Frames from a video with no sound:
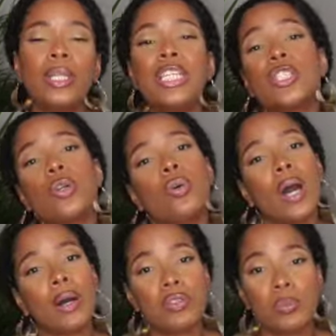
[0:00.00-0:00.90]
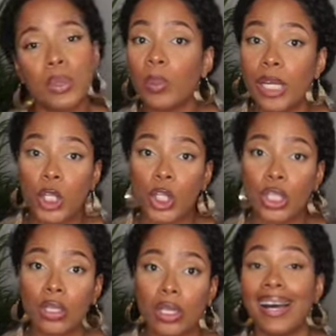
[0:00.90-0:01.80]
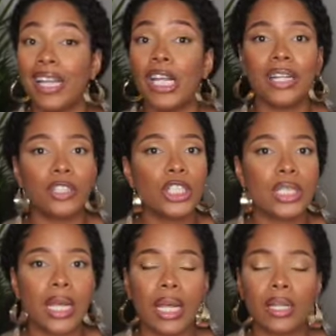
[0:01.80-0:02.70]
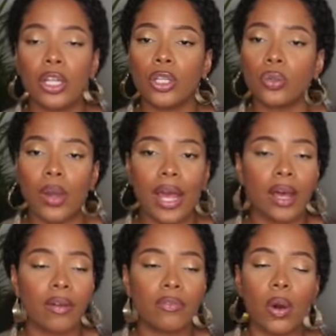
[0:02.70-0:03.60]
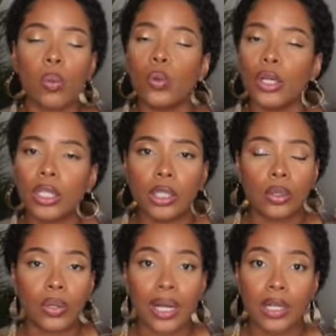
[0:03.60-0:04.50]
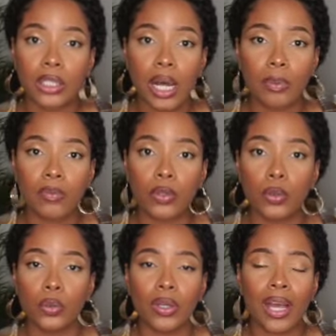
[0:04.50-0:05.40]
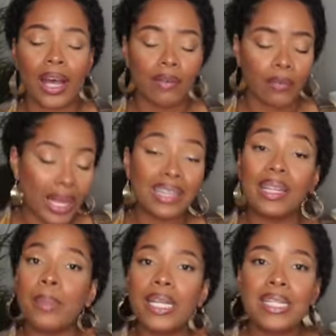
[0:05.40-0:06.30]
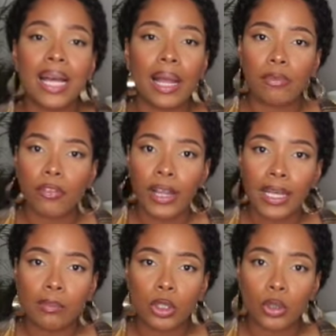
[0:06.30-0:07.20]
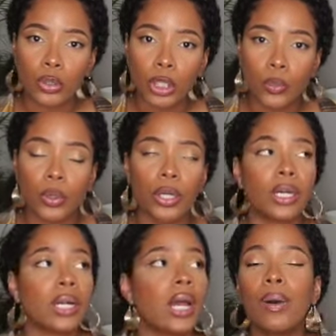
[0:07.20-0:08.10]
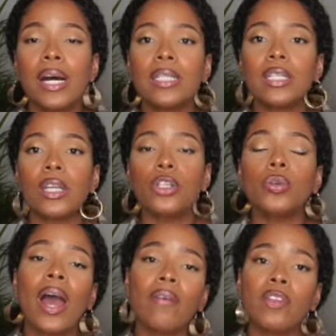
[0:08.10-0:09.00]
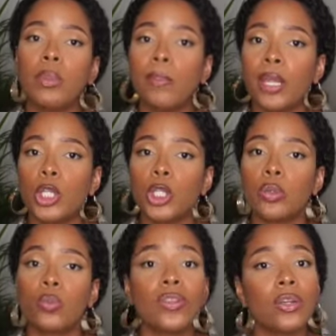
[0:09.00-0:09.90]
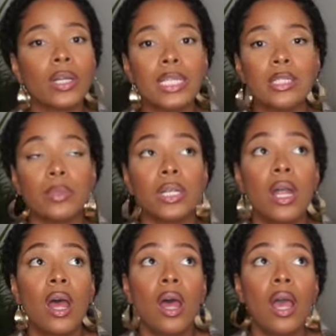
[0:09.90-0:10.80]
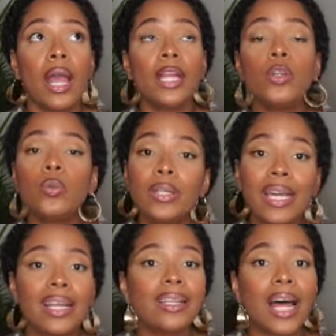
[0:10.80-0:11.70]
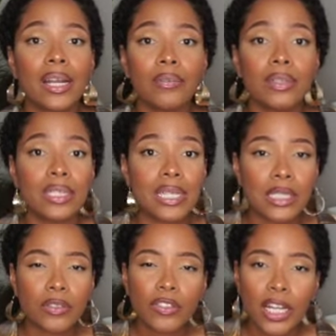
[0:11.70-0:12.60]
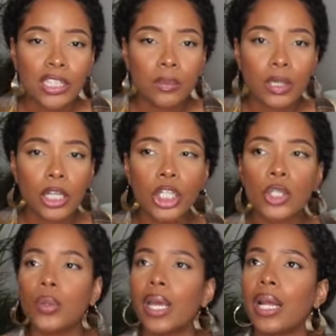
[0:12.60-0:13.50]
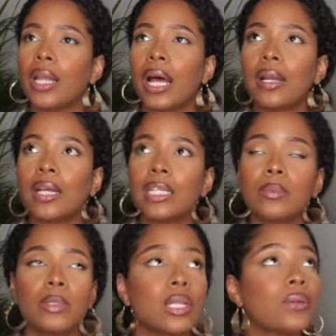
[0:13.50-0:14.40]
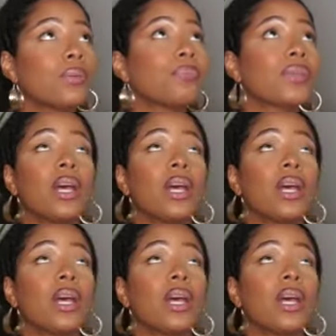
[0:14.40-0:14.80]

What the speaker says: please know how to be patient. I understand you have a workload on top of you. You have a limited time frame to do your work, but you have to be patient with your customer. And you will get a lot of indecisive customers. You will get a lot of customers that don't